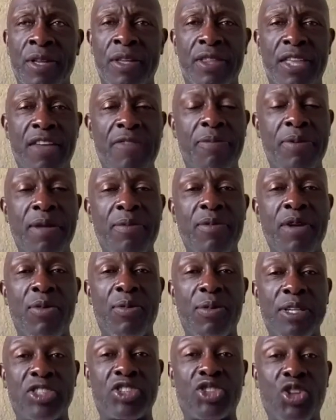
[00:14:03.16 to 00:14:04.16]
they've been with
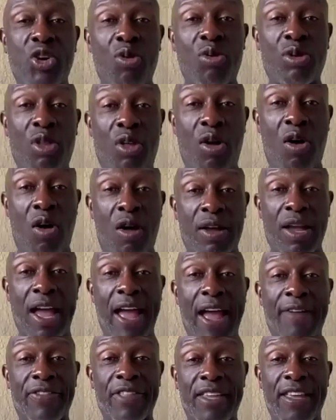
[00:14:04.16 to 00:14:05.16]
me so long, I
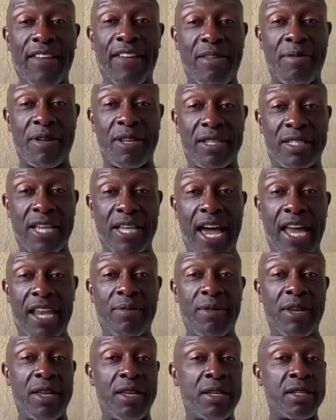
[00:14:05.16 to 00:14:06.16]
have to give them an
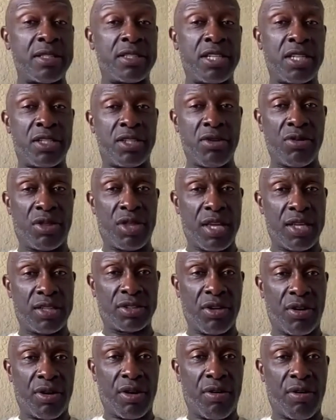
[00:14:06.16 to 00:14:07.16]
autonomy to do things
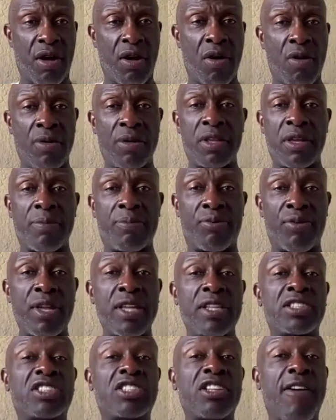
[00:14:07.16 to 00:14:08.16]
on their own that
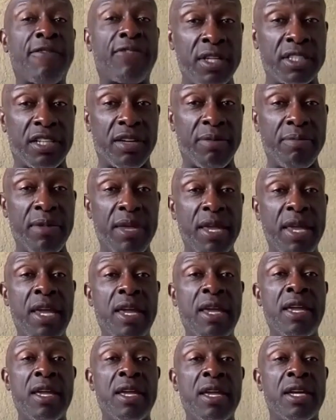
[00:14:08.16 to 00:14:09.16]
bring stuff to
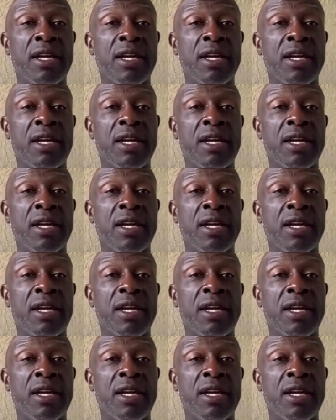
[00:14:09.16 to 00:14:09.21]
me,